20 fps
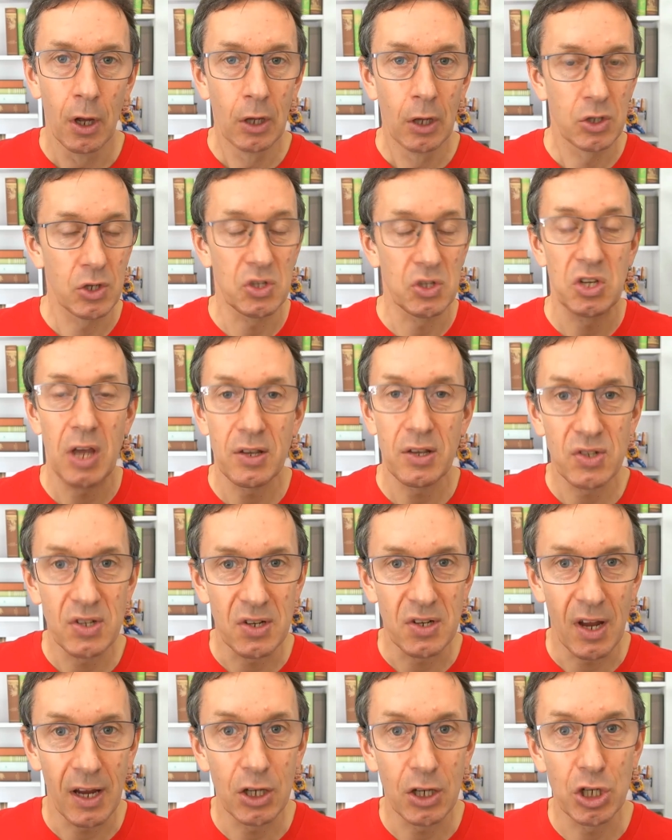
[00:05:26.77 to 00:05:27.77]
Just
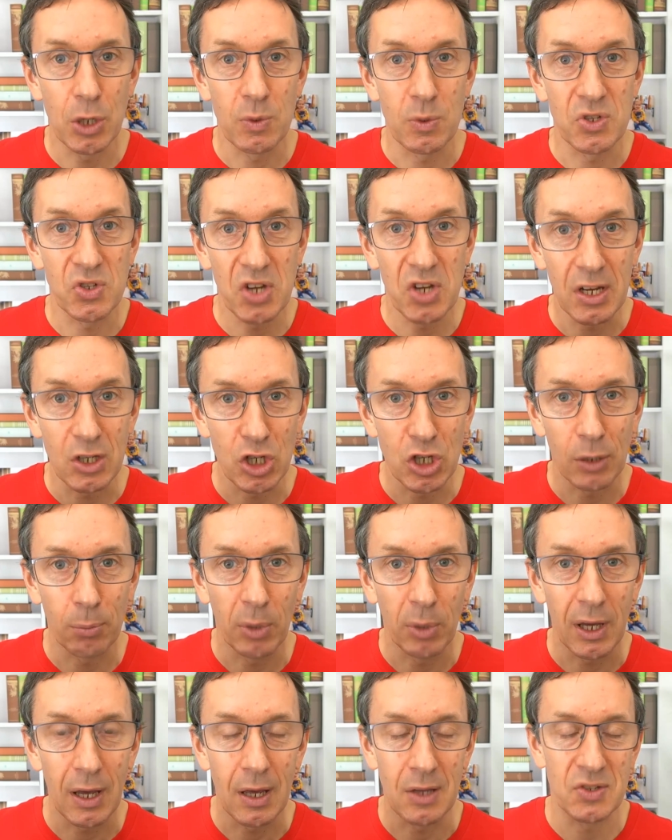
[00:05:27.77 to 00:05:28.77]
yesterday she was teaching
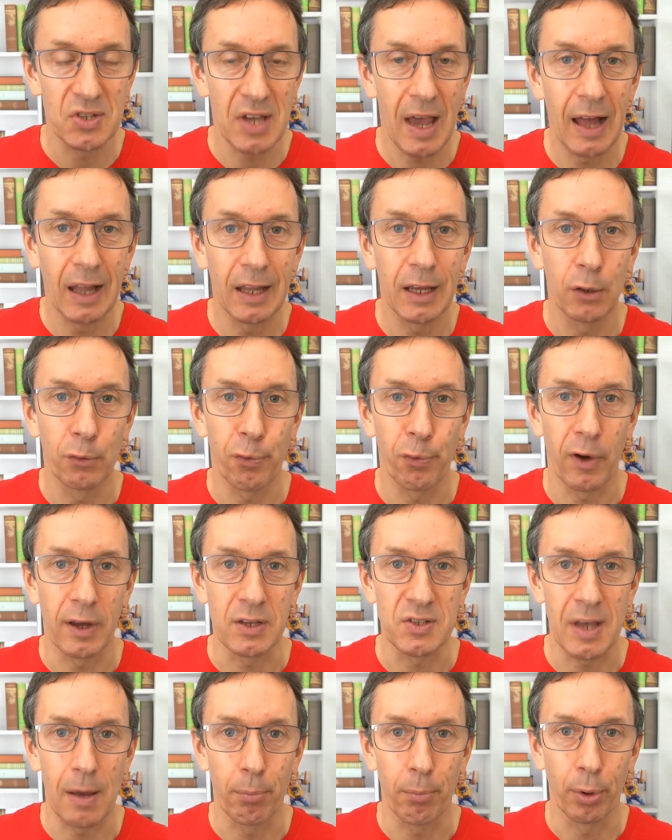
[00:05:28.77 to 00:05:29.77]
me Italian, for
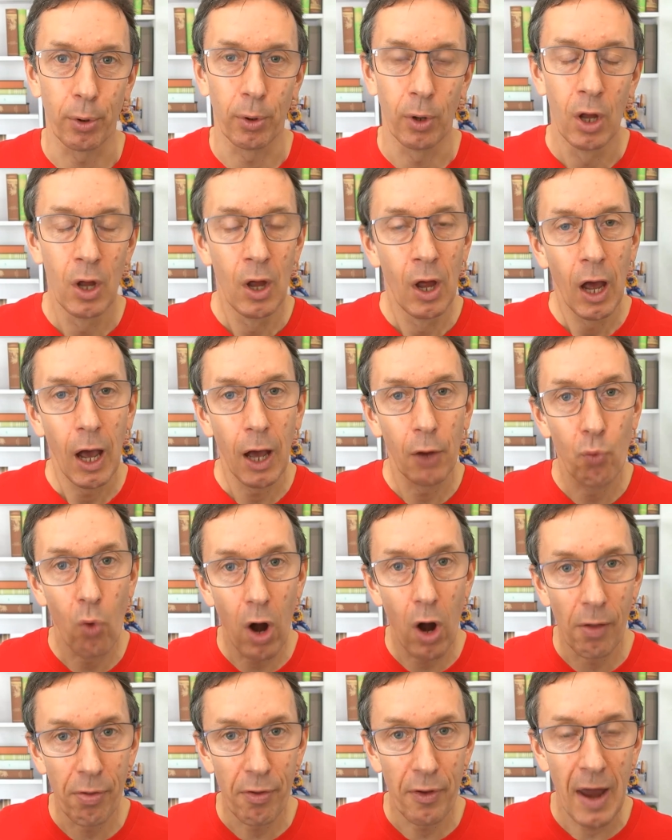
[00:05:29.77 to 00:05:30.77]
example, and
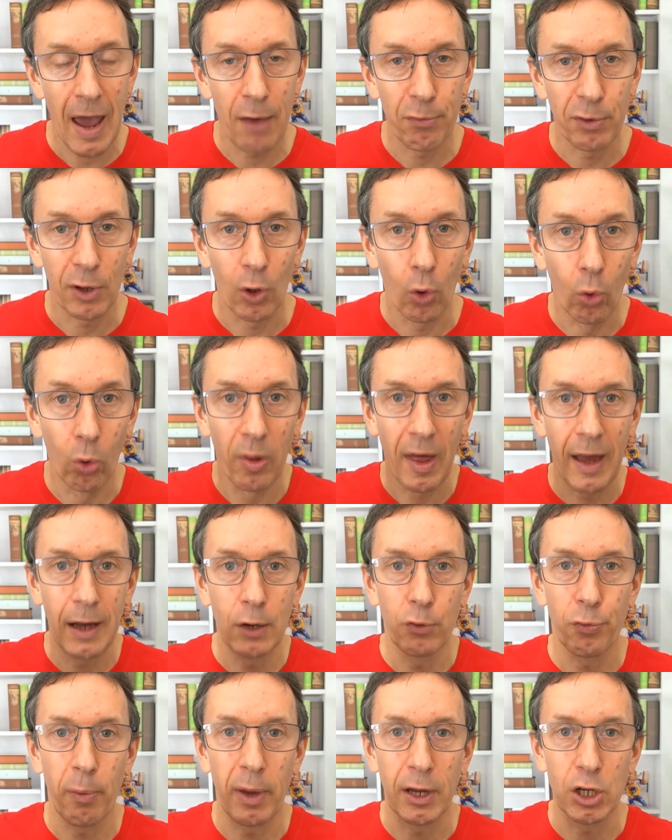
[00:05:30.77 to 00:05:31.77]
rather than having all that
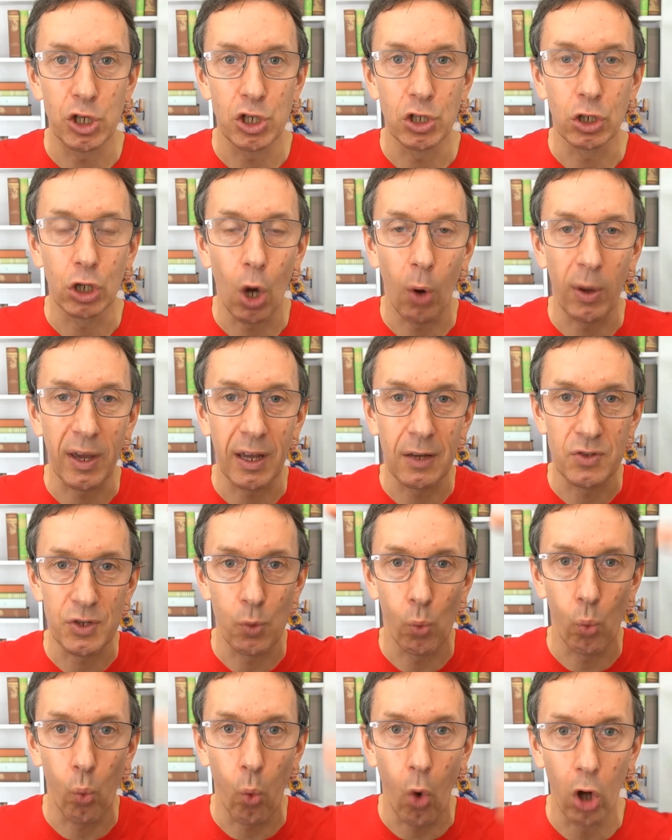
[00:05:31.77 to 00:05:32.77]
information going
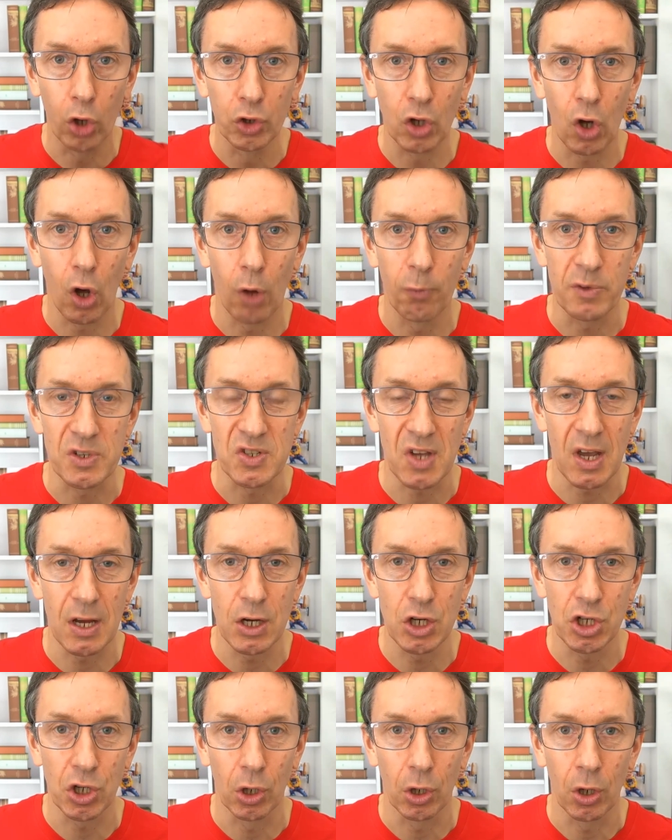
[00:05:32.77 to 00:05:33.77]
into one
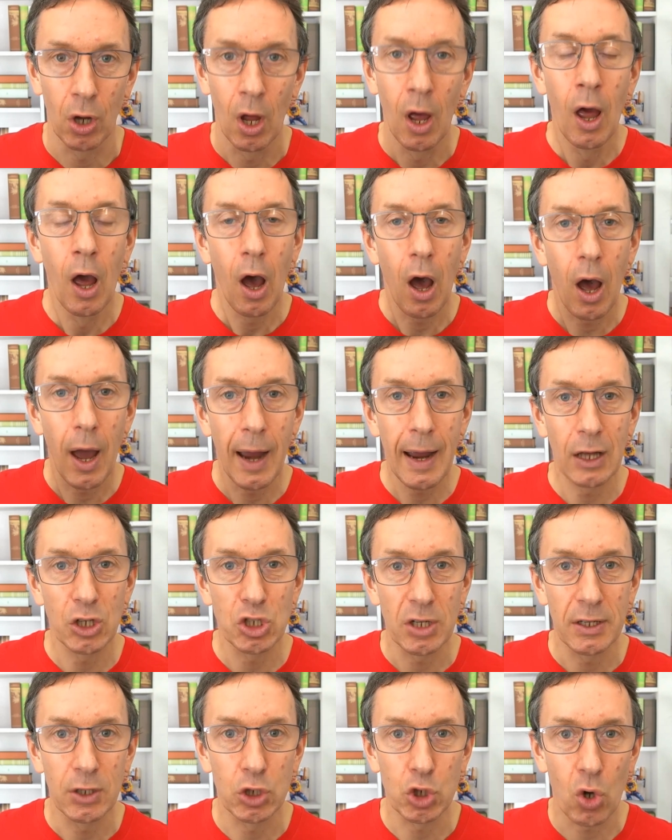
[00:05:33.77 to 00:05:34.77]
conversation, I
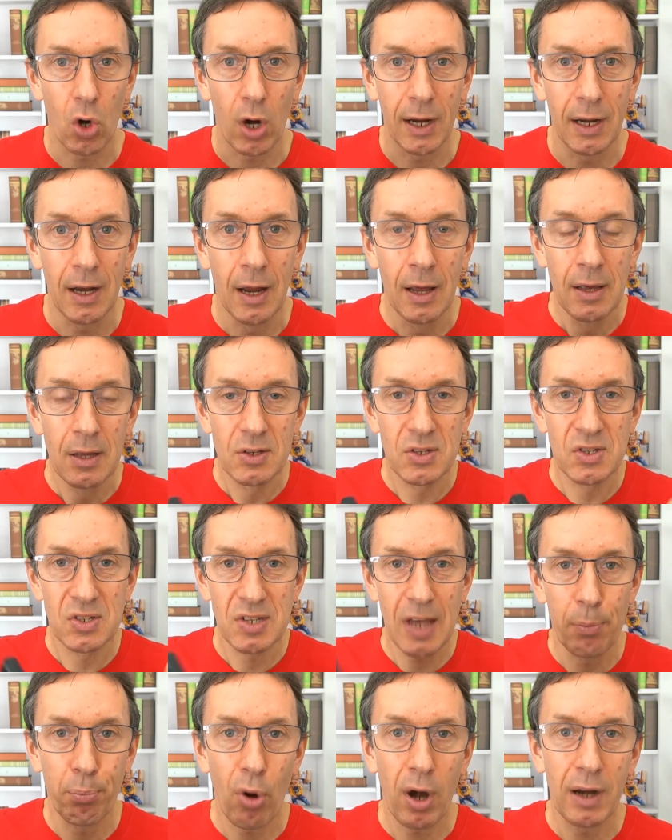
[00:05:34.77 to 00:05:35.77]
actually try and
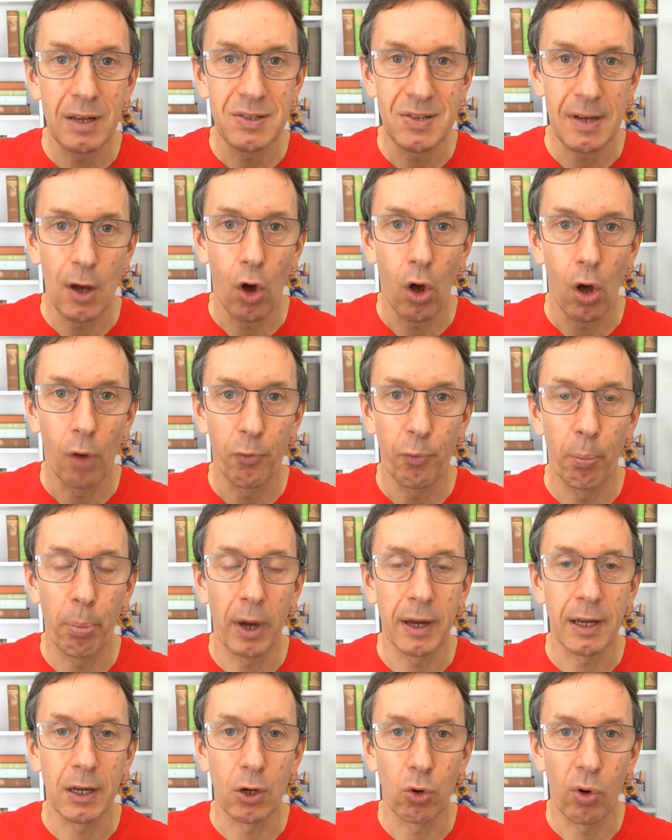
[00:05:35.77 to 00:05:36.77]
separate it off
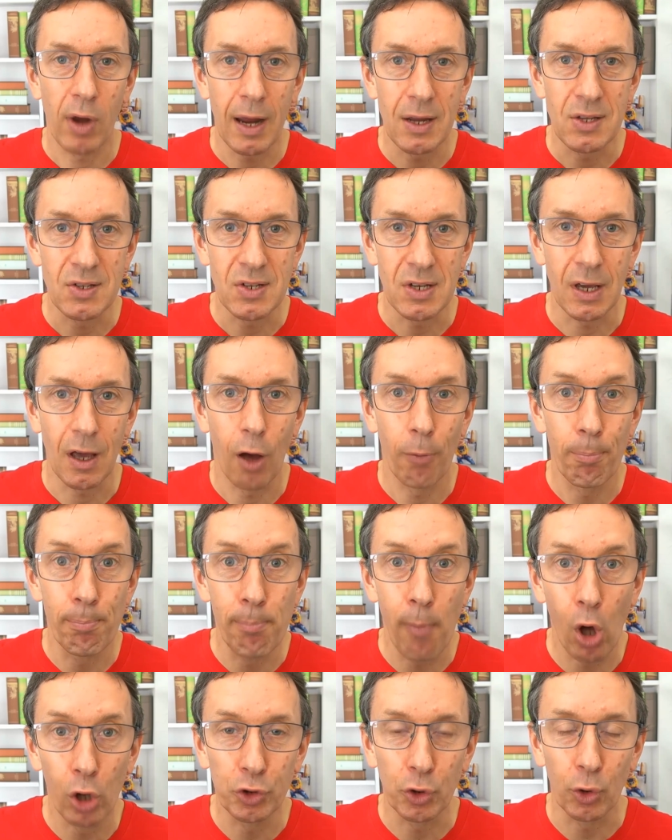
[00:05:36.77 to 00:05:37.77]
by creating a
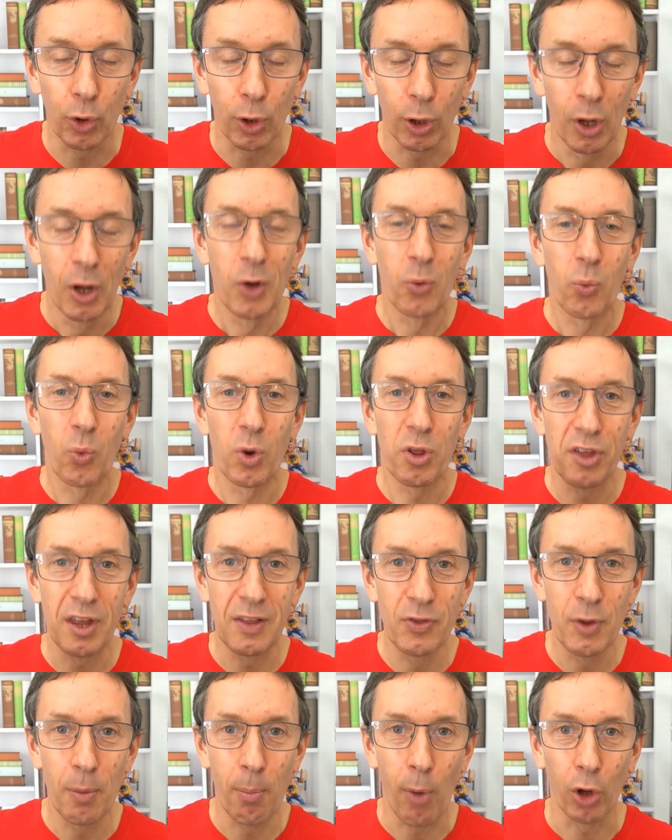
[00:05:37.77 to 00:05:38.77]
model
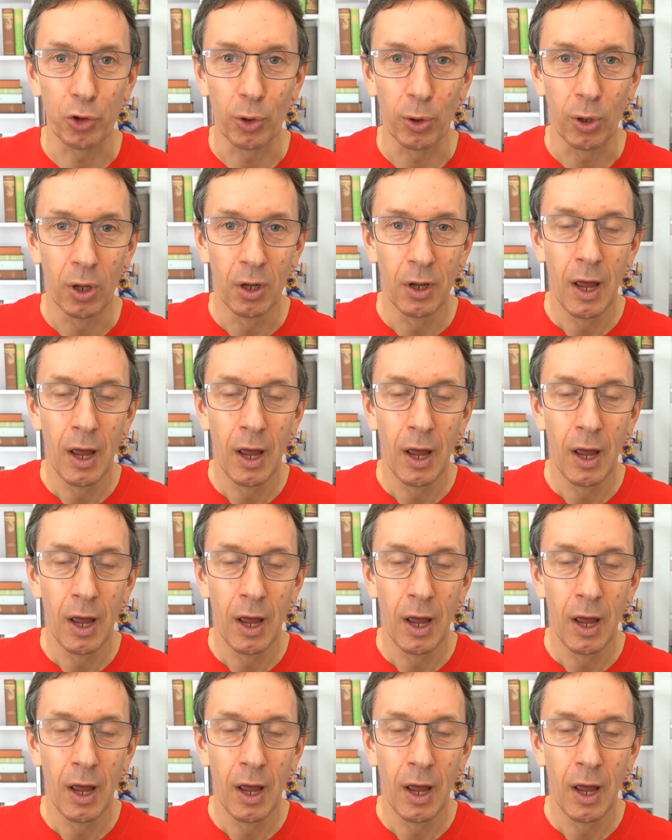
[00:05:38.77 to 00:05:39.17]
within the model.